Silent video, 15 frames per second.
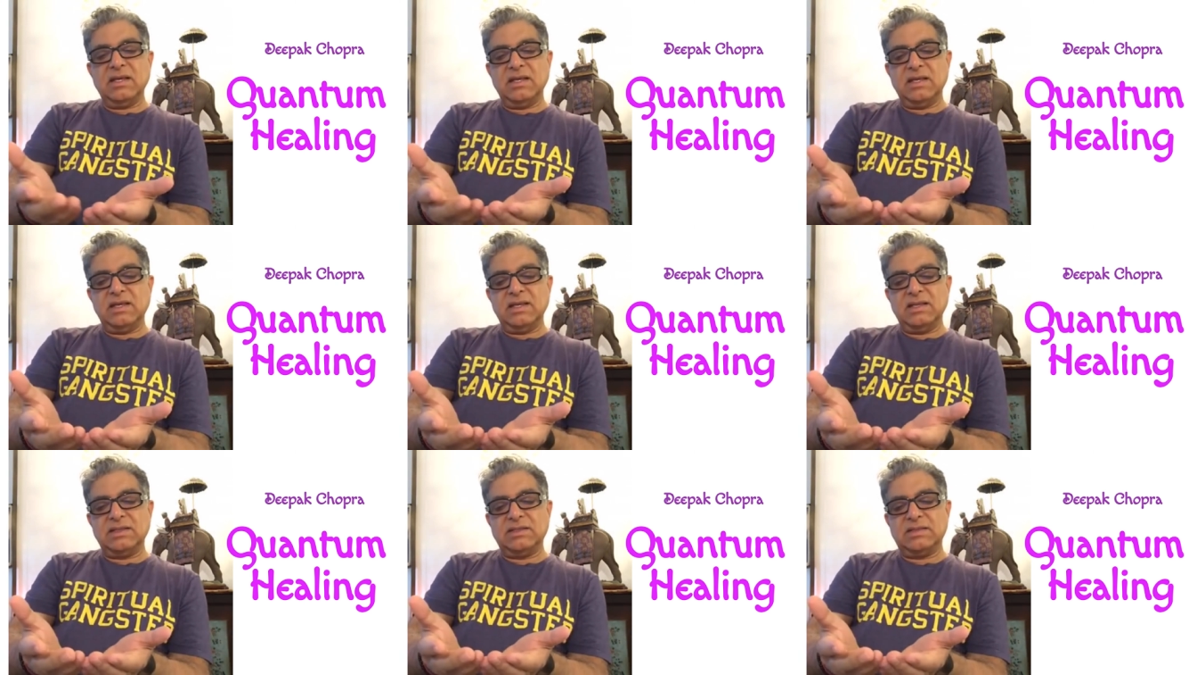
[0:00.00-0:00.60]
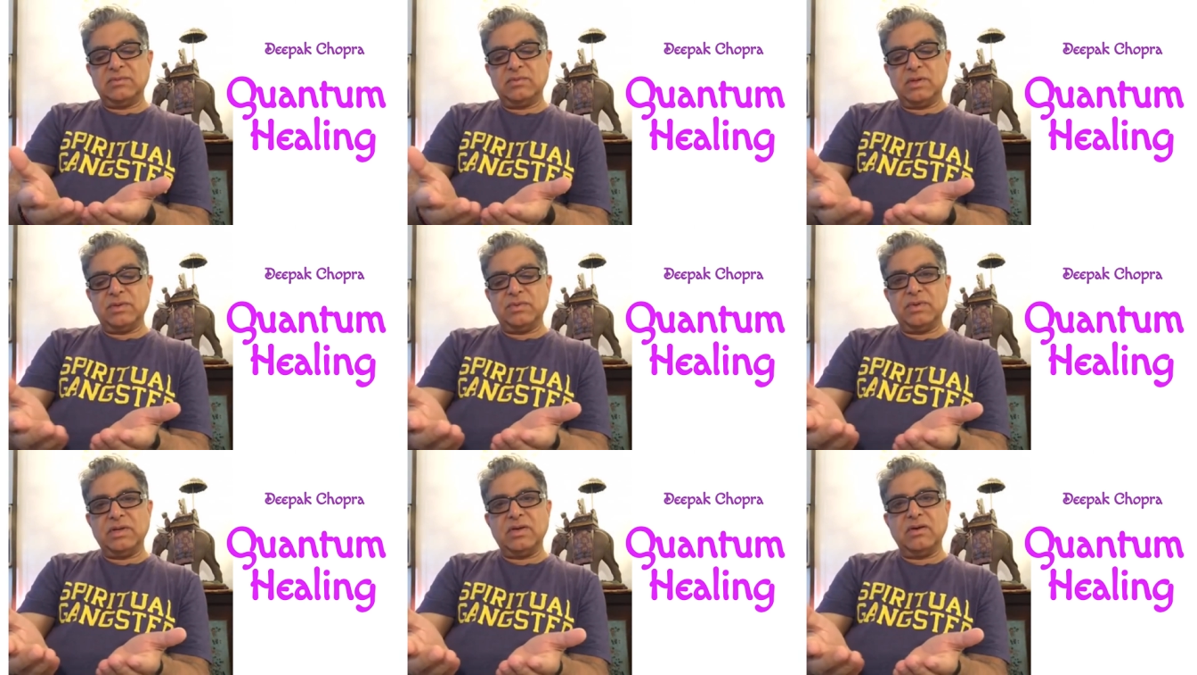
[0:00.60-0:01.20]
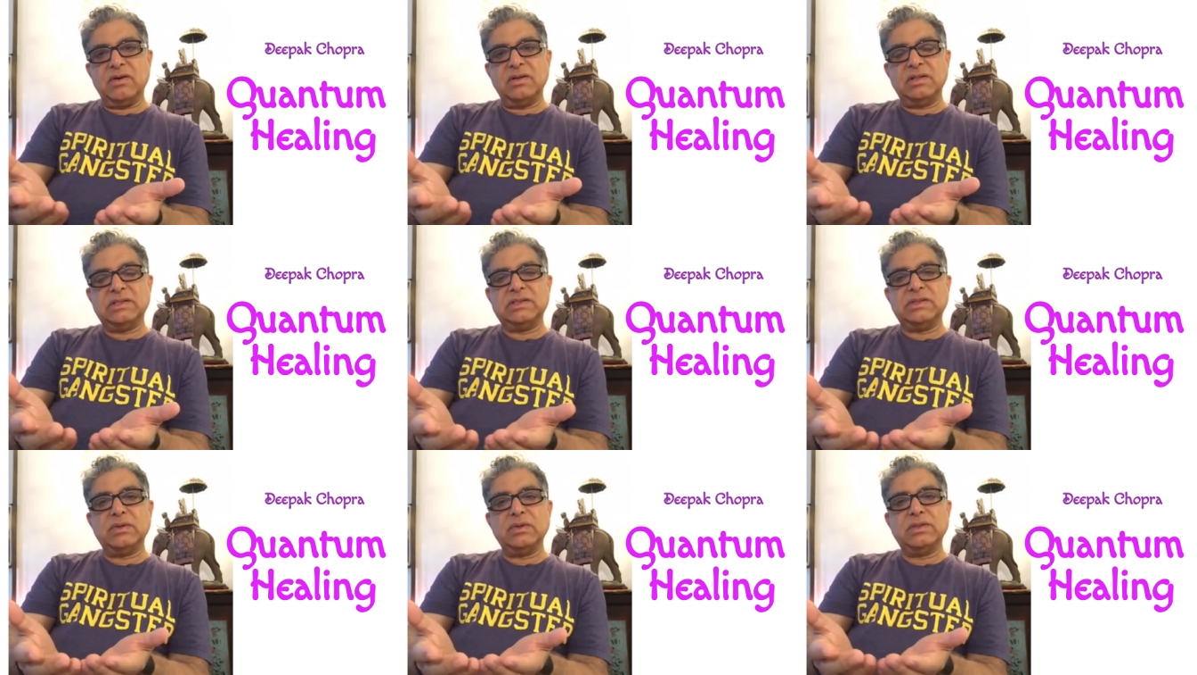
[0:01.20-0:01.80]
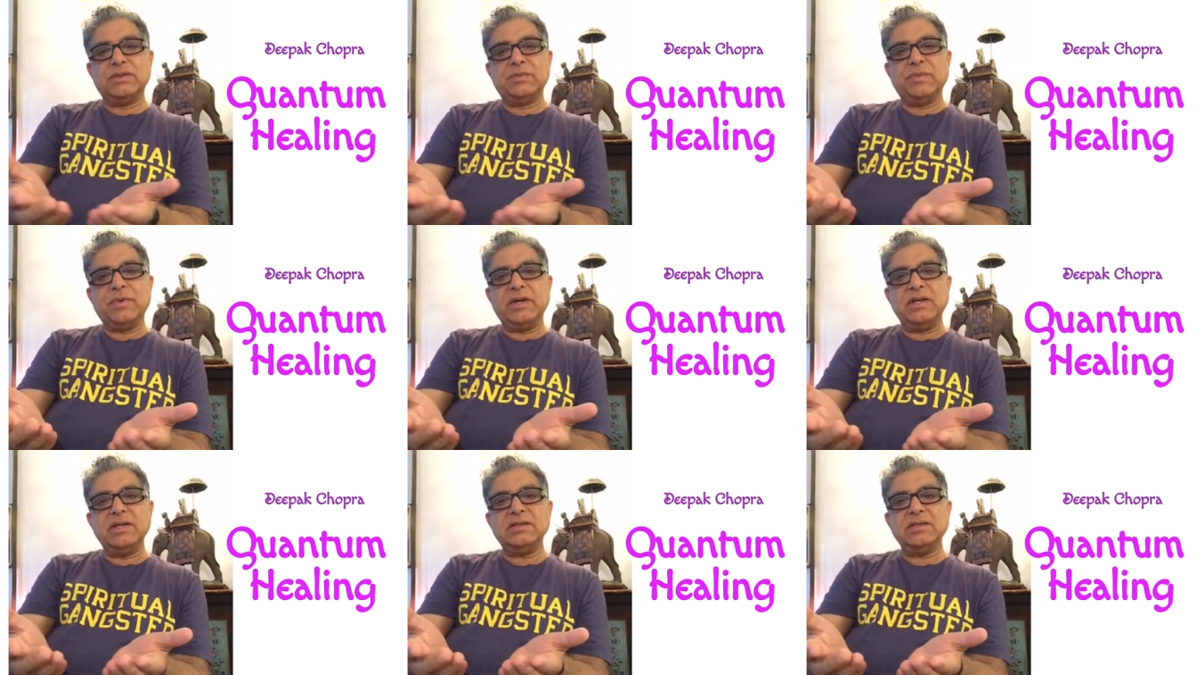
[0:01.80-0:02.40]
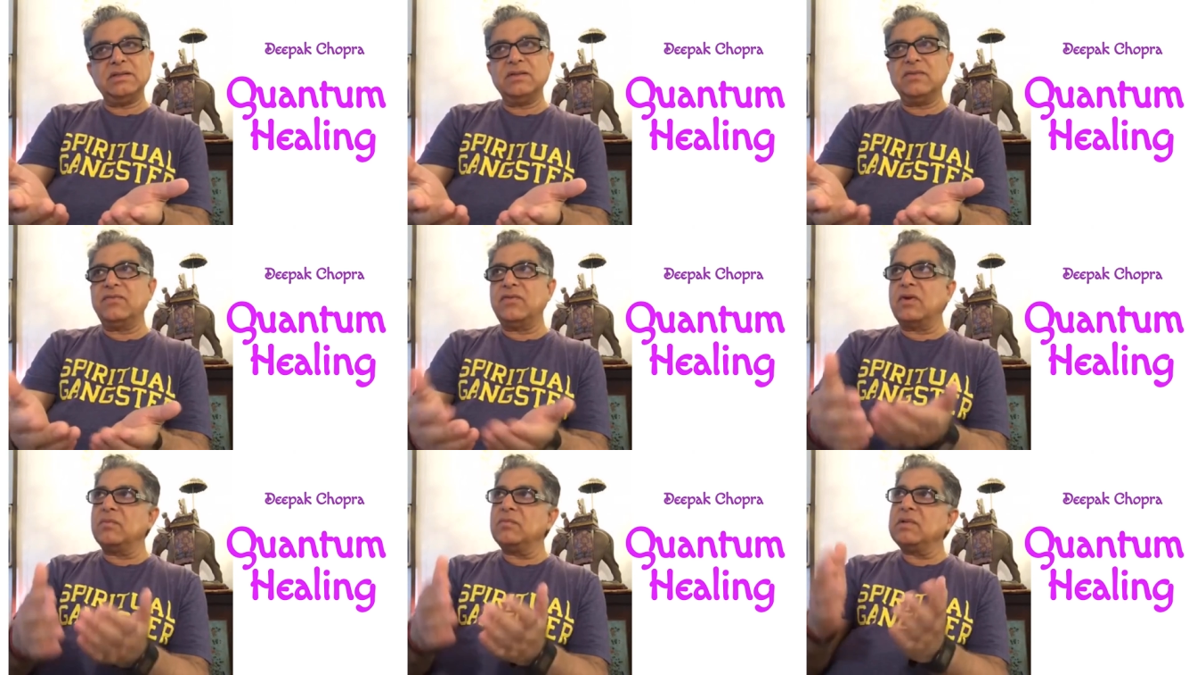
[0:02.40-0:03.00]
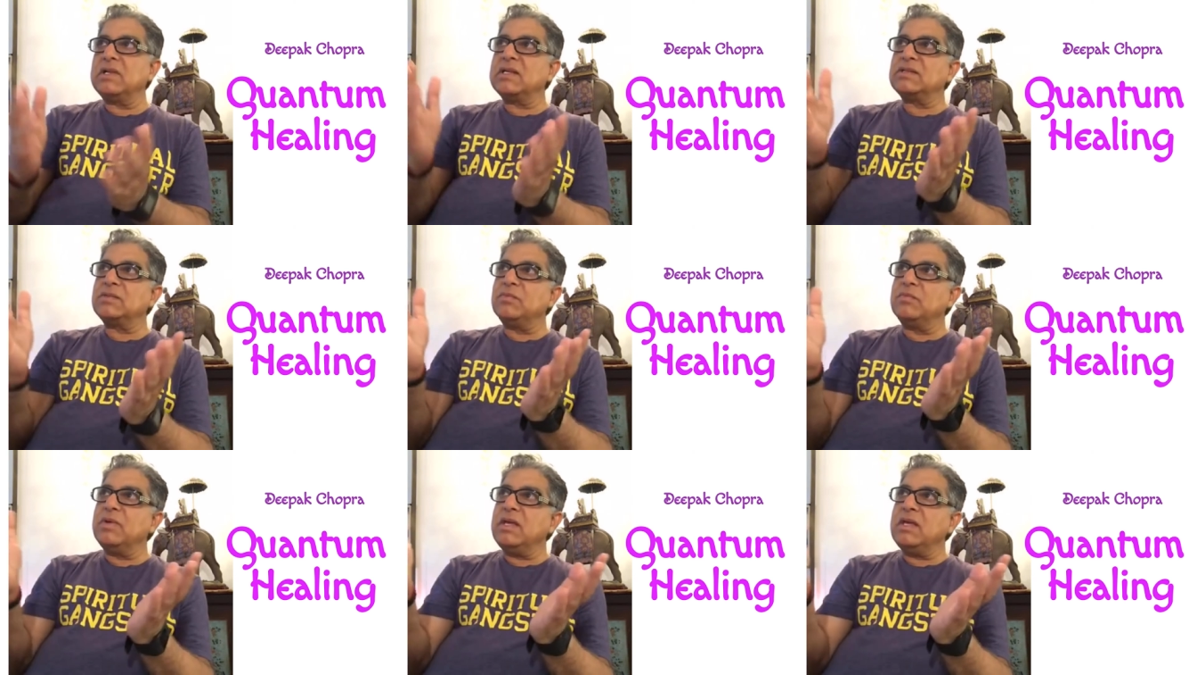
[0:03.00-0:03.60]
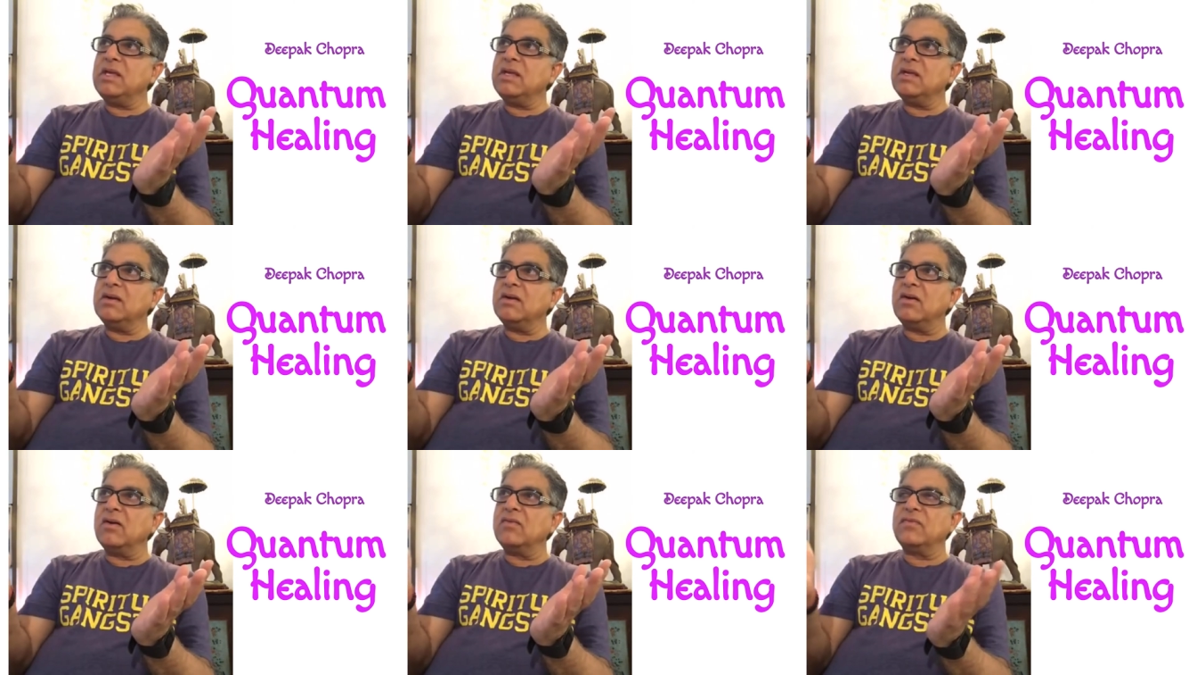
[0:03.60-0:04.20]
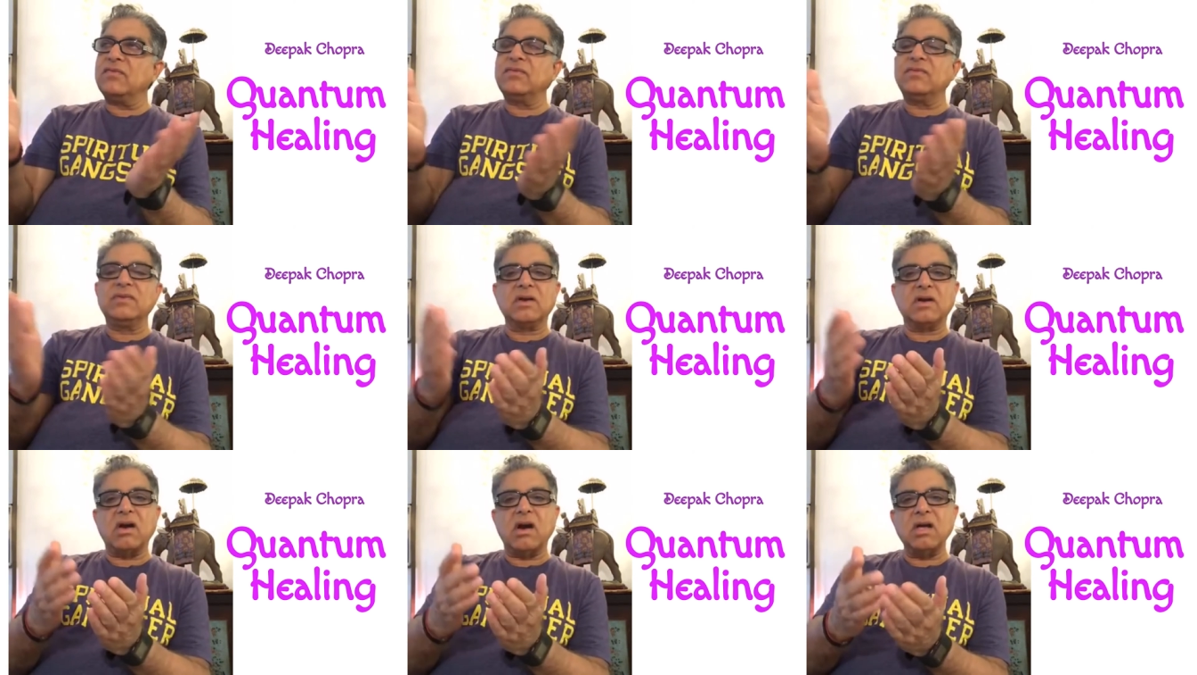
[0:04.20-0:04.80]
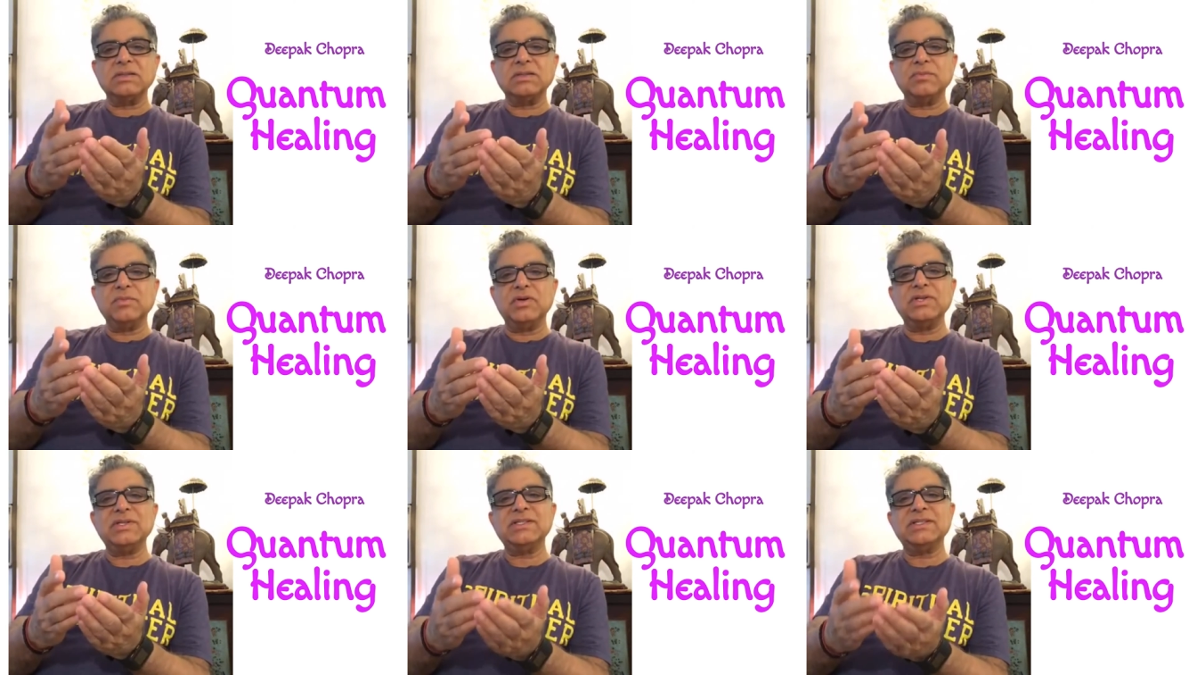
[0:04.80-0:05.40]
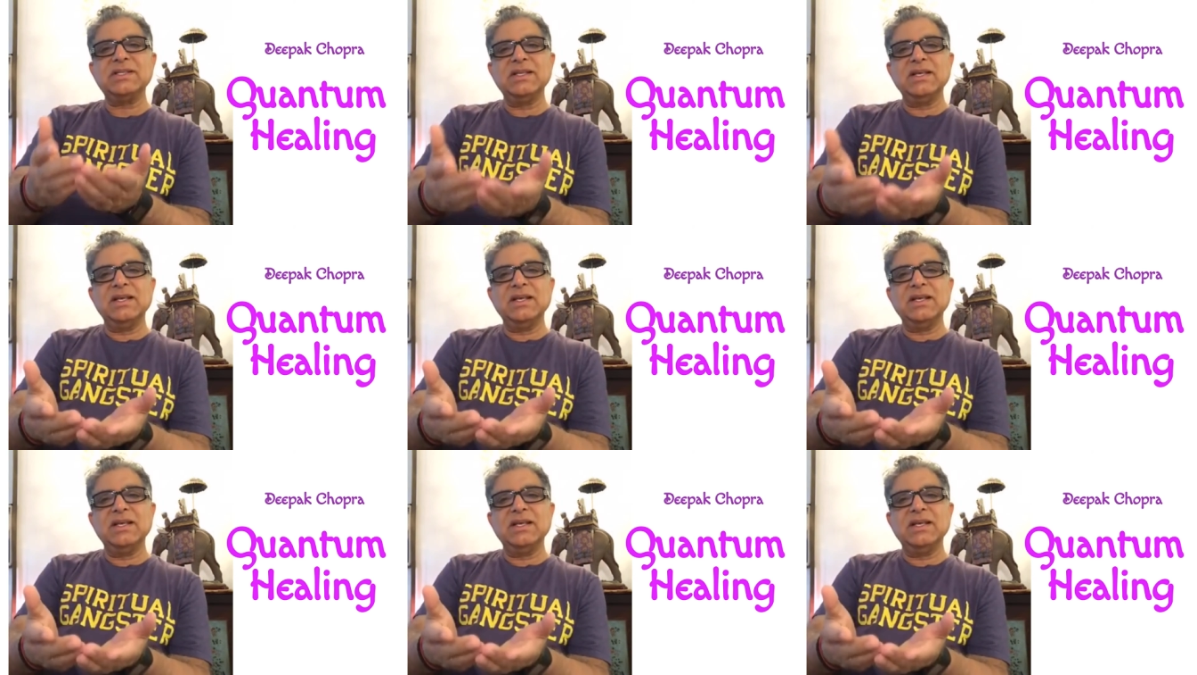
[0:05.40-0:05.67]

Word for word: is what we call soul spirit, and the formless being of the cosmos